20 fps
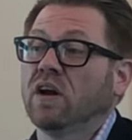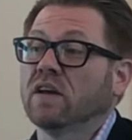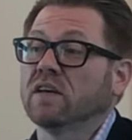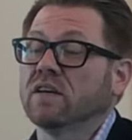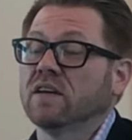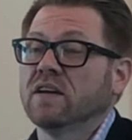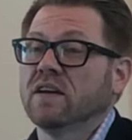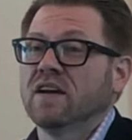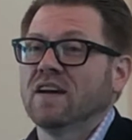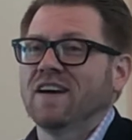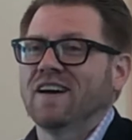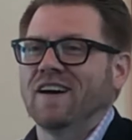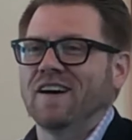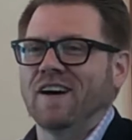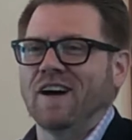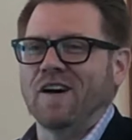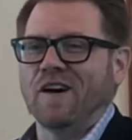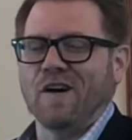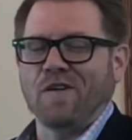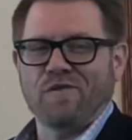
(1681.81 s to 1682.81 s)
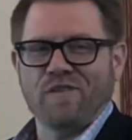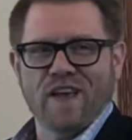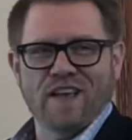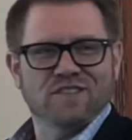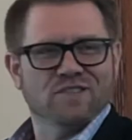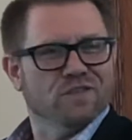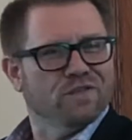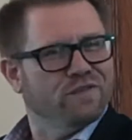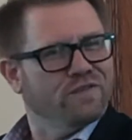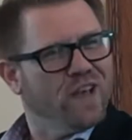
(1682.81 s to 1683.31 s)
a
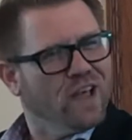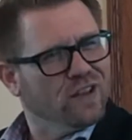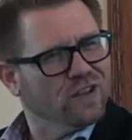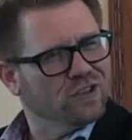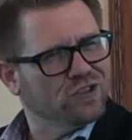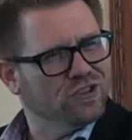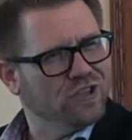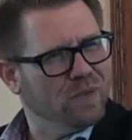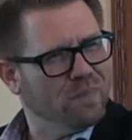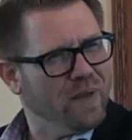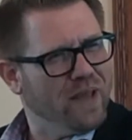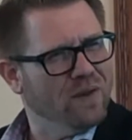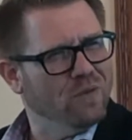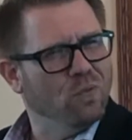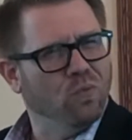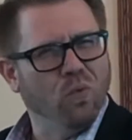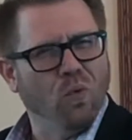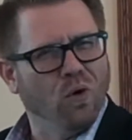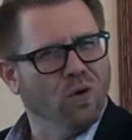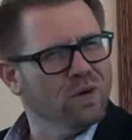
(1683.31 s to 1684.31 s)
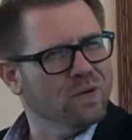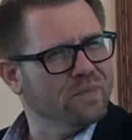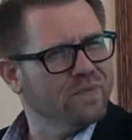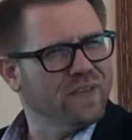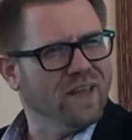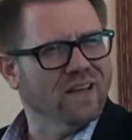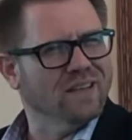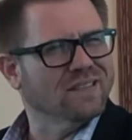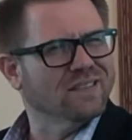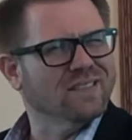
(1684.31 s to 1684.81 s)
face of fellowship and
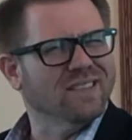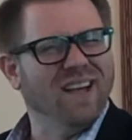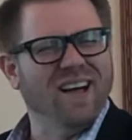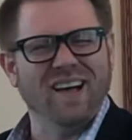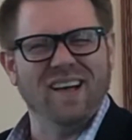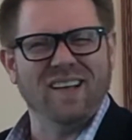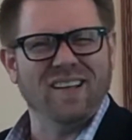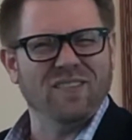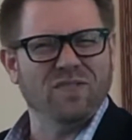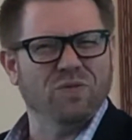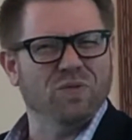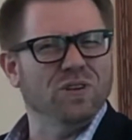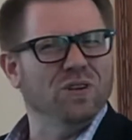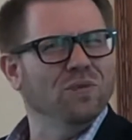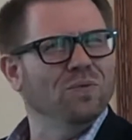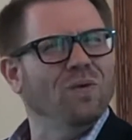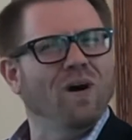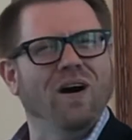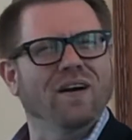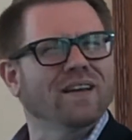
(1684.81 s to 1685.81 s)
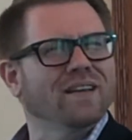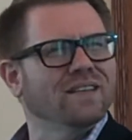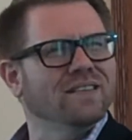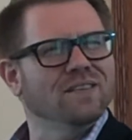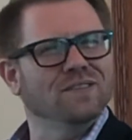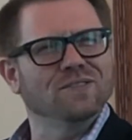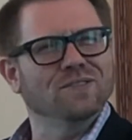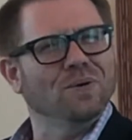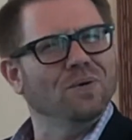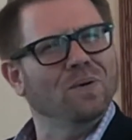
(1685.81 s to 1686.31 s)
warmth and love when you walk in
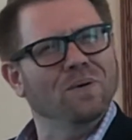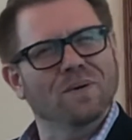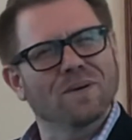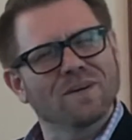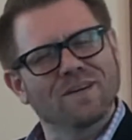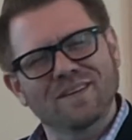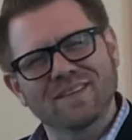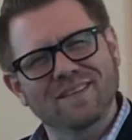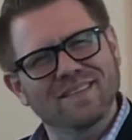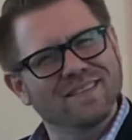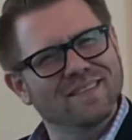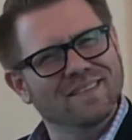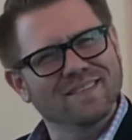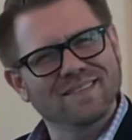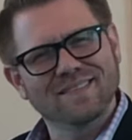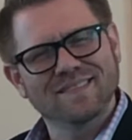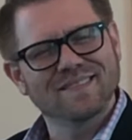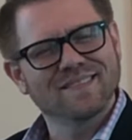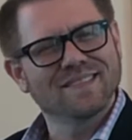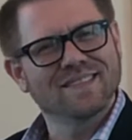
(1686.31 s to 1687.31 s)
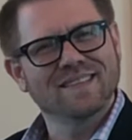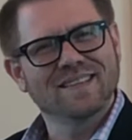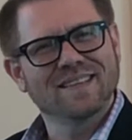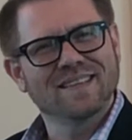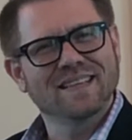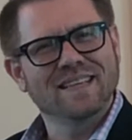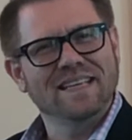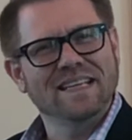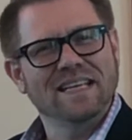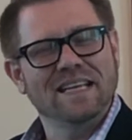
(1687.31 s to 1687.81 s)
the door.
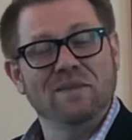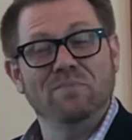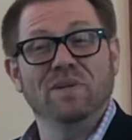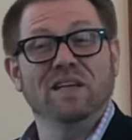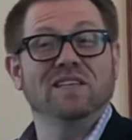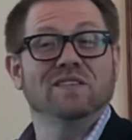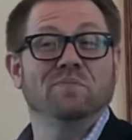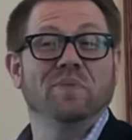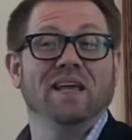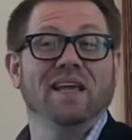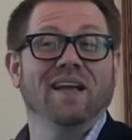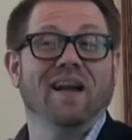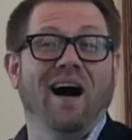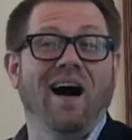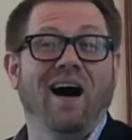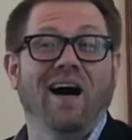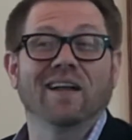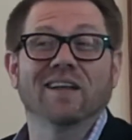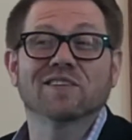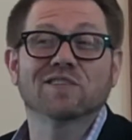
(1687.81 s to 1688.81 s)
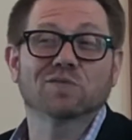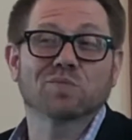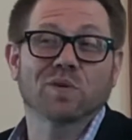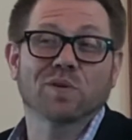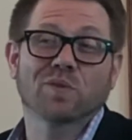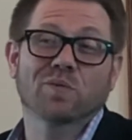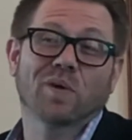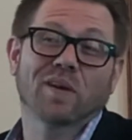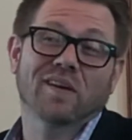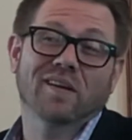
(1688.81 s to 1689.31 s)
It means being honest
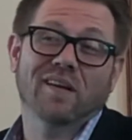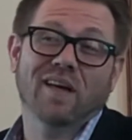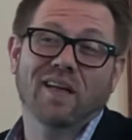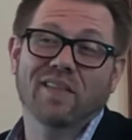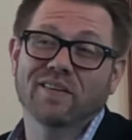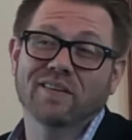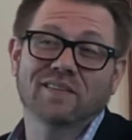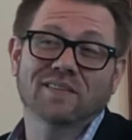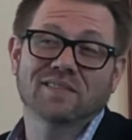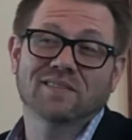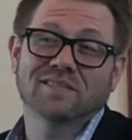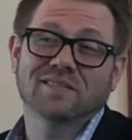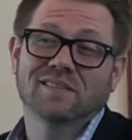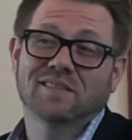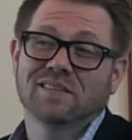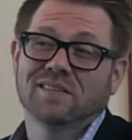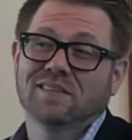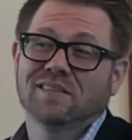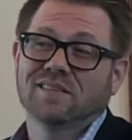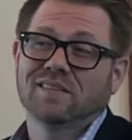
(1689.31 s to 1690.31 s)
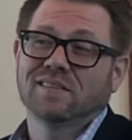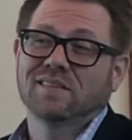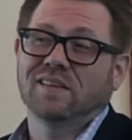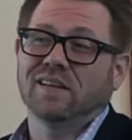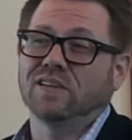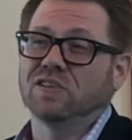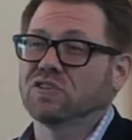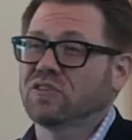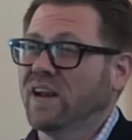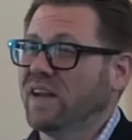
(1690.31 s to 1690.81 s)
with one another
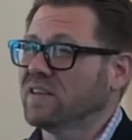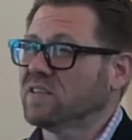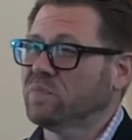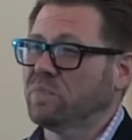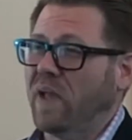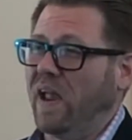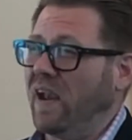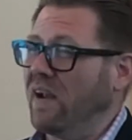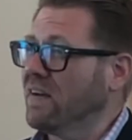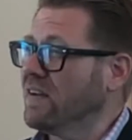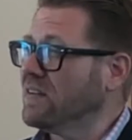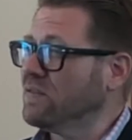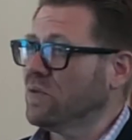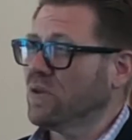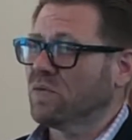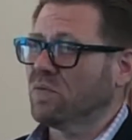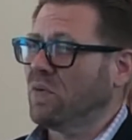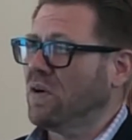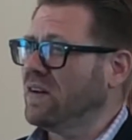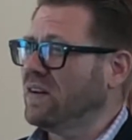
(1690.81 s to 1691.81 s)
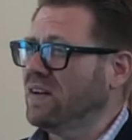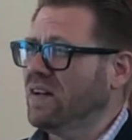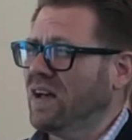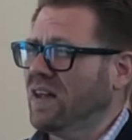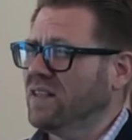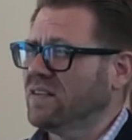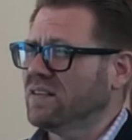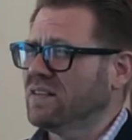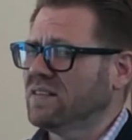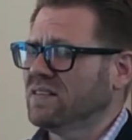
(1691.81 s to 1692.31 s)
and transparent with one
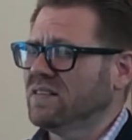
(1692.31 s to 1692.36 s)
another,